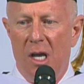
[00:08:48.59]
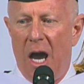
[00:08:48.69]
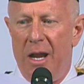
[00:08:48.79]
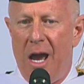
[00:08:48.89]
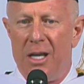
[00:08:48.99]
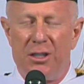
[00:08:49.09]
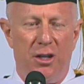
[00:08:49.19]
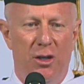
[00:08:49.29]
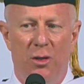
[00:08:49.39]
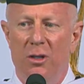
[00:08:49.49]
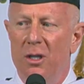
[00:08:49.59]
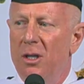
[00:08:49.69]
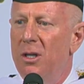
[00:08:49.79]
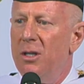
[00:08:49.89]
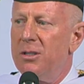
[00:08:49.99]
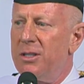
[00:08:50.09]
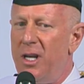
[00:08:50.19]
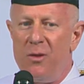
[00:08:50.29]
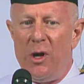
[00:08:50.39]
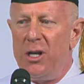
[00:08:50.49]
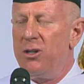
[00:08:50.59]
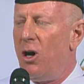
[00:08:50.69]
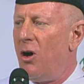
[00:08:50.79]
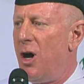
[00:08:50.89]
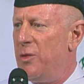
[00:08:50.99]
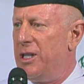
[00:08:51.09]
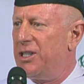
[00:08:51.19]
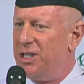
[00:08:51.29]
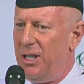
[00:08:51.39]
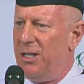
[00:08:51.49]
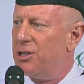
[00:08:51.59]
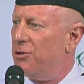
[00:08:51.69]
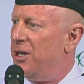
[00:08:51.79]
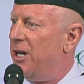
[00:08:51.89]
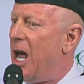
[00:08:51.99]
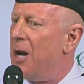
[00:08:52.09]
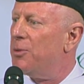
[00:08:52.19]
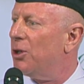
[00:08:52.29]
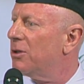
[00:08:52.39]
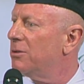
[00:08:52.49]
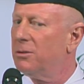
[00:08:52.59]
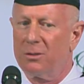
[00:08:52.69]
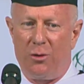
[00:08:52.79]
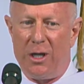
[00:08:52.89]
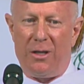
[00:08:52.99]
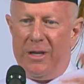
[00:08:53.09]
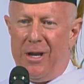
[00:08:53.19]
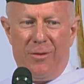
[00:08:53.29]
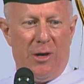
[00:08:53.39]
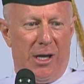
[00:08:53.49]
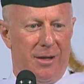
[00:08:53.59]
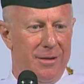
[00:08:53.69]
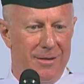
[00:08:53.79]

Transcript: I'd ask you does anybody know how many seeds are in an apple? Quickly, anybody?